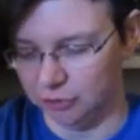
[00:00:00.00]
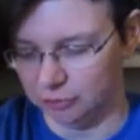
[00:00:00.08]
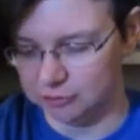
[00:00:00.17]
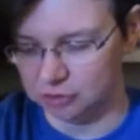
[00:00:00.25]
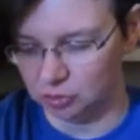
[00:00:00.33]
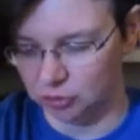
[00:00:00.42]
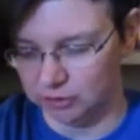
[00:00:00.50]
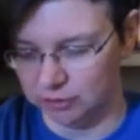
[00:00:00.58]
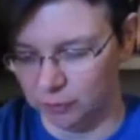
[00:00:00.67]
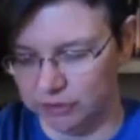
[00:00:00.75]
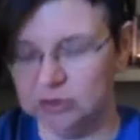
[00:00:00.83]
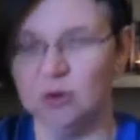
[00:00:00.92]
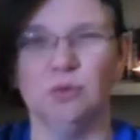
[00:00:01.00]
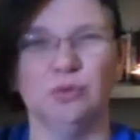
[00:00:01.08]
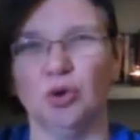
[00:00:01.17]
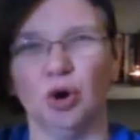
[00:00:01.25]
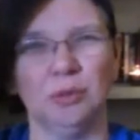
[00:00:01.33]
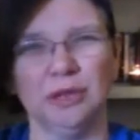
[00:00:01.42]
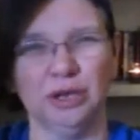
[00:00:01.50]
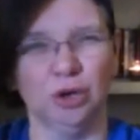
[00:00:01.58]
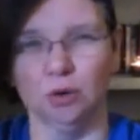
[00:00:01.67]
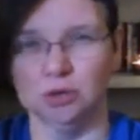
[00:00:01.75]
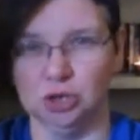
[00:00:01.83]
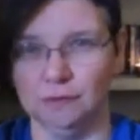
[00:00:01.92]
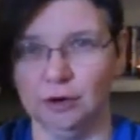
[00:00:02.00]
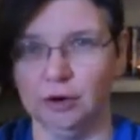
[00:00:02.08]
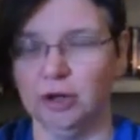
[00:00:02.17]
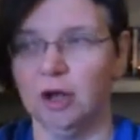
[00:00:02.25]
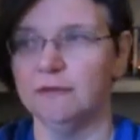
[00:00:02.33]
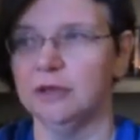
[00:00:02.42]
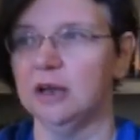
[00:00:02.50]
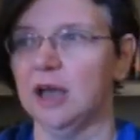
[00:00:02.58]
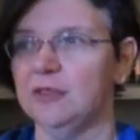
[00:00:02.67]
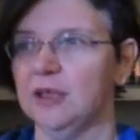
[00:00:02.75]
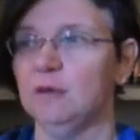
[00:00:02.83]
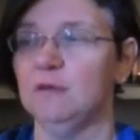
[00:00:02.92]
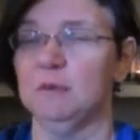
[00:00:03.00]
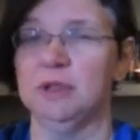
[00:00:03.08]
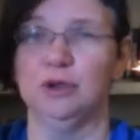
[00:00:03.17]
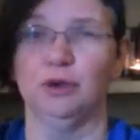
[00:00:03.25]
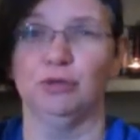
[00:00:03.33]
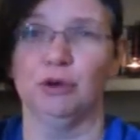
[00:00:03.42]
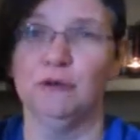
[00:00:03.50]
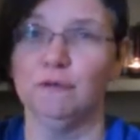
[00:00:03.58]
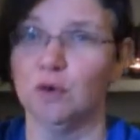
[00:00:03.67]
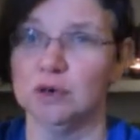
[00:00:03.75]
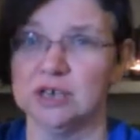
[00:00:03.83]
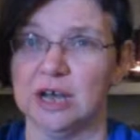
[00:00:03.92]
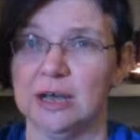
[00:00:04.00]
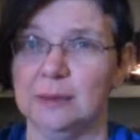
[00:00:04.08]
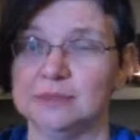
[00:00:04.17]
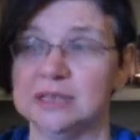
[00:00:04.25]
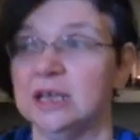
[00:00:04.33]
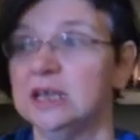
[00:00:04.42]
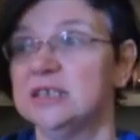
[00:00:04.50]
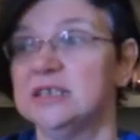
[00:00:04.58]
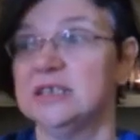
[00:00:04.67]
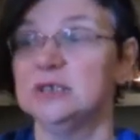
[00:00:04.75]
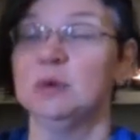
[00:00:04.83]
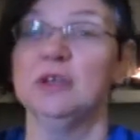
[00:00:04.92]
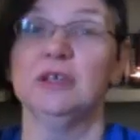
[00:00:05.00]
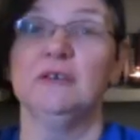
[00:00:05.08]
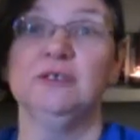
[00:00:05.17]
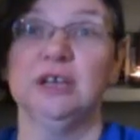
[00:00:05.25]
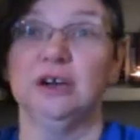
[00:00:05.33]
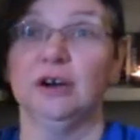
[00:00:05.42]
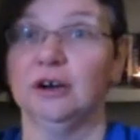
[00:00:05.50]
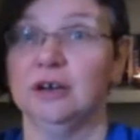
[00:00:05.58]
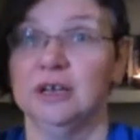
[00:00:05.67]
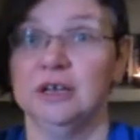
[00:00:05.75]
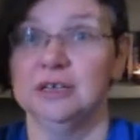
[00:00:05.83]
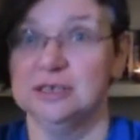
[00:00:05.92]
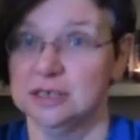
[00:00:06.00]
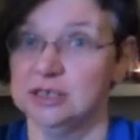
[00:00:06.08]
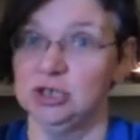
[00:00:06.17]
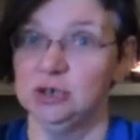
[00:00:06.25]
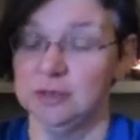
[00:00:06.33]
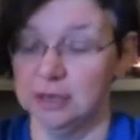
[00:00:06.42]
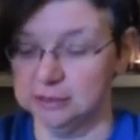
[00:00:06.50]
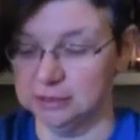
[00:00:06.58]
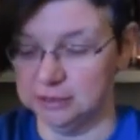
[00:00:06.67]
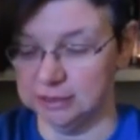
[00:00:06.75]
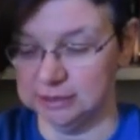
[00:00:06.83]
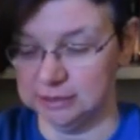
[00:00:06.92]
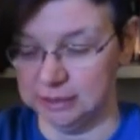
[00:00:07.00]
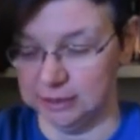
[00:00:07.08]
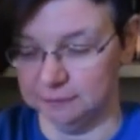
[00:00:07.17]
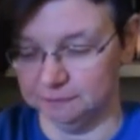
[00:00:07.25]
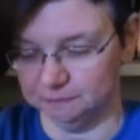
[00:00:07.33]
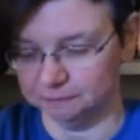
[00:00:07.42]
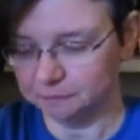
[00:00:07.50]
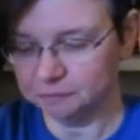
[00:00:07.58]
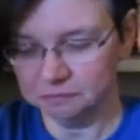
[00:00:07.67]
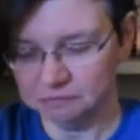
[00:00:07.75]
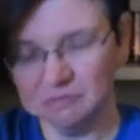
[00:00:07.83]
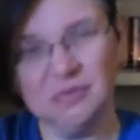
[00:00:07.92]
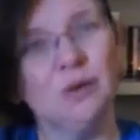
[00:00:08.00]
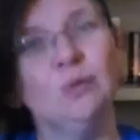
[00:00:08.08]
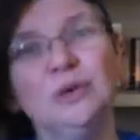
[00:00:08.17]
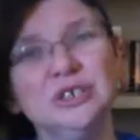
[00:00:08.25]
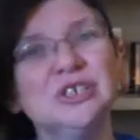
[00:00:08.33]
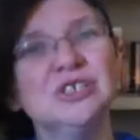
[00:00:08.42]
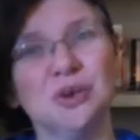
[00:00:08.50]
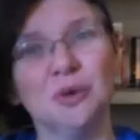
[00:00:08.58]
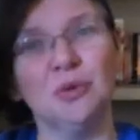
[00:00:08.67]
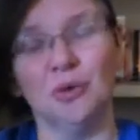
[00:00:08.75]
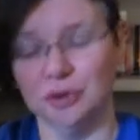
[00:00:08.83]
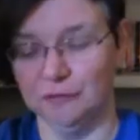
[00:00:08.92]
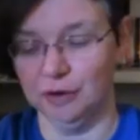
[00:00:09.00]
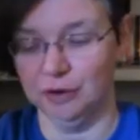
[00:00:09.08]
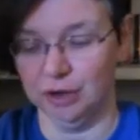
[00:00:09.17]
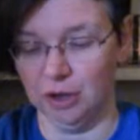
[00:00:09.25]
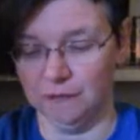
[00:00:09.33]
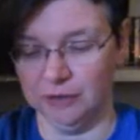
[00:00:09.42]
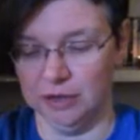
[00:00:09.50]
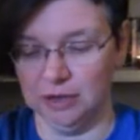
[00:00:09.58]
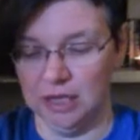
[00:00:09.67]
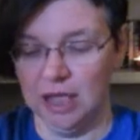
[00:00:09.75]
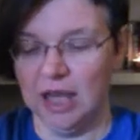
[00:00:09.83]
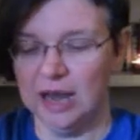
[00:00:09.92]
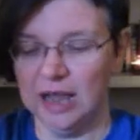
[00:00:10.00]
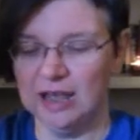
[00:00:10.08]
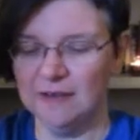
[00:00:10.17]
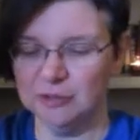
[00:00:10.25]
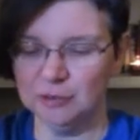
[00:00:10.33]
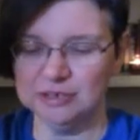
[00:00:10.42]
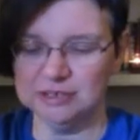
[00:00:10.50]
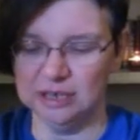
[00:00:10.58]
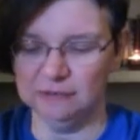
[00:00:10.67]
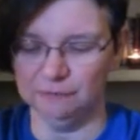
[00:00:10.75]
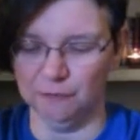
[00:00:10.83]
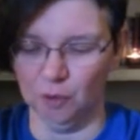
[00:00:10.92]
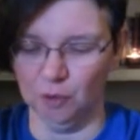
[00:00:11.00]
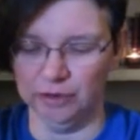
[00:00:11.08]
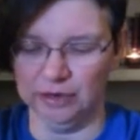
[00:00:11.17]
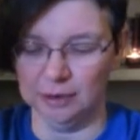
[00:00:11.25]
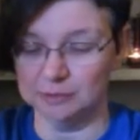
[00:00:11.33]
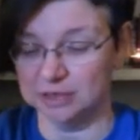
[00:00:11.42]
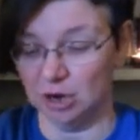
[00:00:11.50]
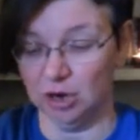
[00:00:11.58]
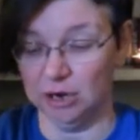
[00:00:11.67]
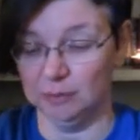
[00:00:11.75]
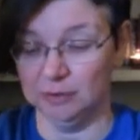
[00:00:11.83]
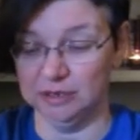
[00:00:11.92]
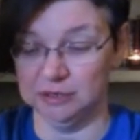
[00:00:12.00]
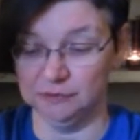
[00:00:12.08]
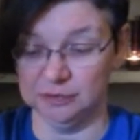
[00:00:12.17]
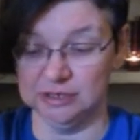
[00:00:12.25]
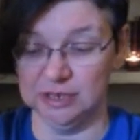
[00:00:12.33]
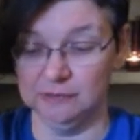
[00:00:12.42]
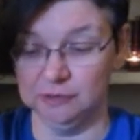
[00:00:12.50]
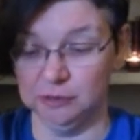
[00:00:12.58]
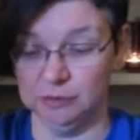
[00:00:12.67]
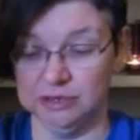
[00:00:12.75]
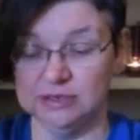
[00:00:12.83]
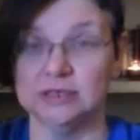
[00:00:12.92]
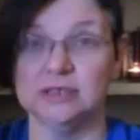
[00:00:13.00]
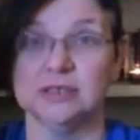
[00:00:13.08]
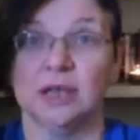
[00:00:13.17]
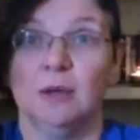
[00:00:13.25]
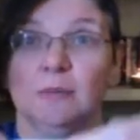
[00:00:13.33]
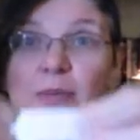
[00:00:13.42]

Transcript: thrift store that we don't normally go to very often. I think we've been there 3 or 4 times since we lived here since 2016. We just don't go there very often. And I have the receipt folded, I'm sorry, but it's for safety reasons.